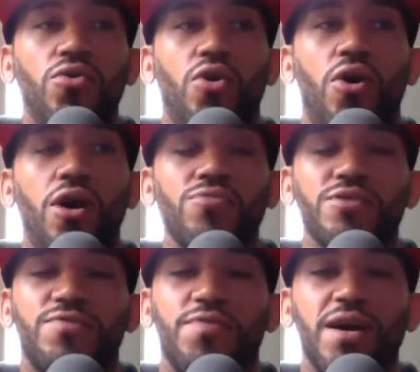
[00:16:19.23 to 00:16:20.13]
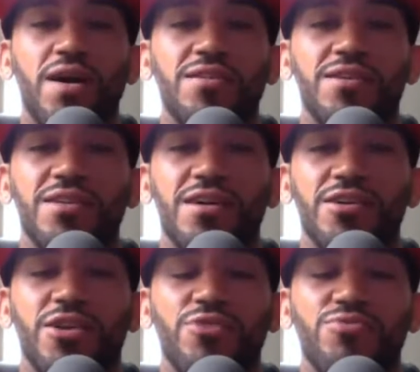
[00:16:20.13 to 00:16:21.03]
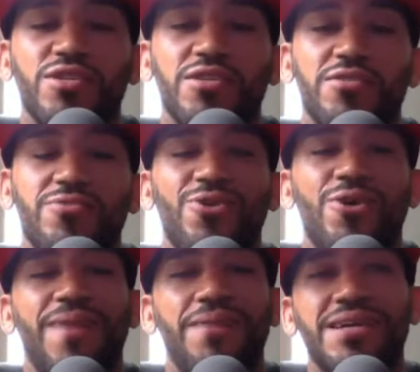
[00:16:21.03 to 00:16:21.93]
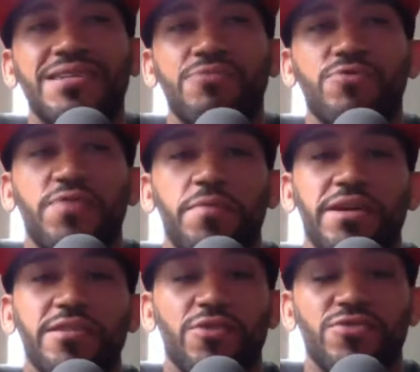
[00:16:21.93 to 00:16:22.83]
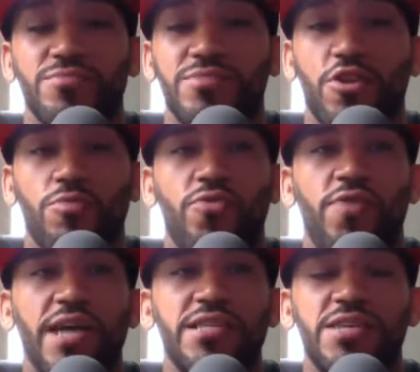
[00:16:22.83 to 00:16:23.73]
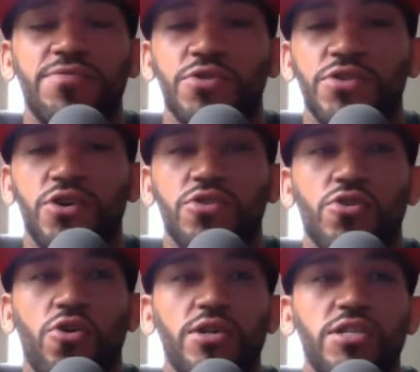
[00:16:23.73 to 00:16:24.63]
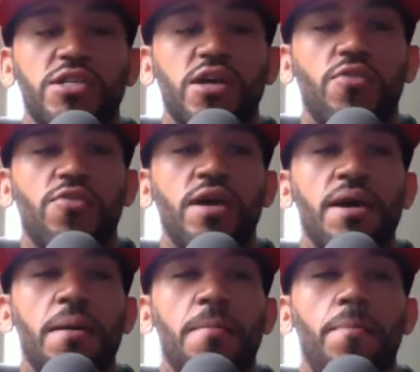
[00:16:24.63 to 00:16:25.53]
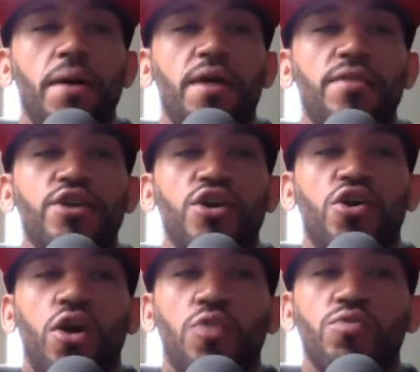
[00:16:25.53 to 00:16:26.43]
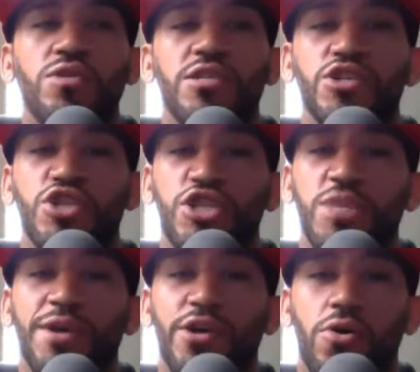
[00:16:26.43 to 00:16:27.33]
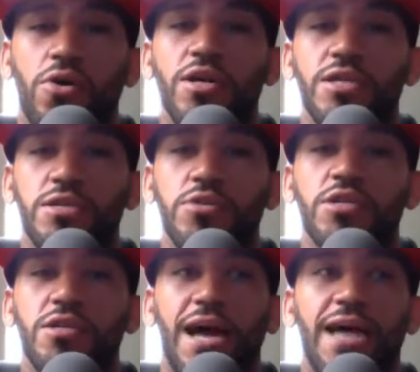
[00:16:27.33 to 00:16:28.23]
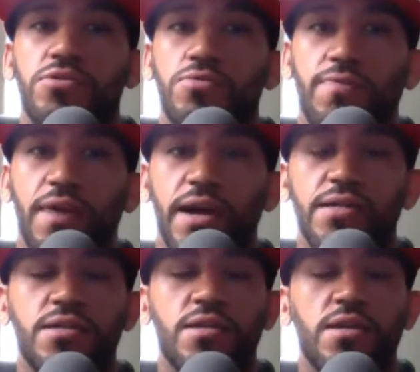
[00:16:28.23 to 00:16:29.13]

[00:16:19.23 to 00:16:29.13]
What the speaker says: card was fun, and it was I'm not gonna say it was fun because there were some terrible fights even on the undercard itself. But the card was a legitimate card until the last two fights.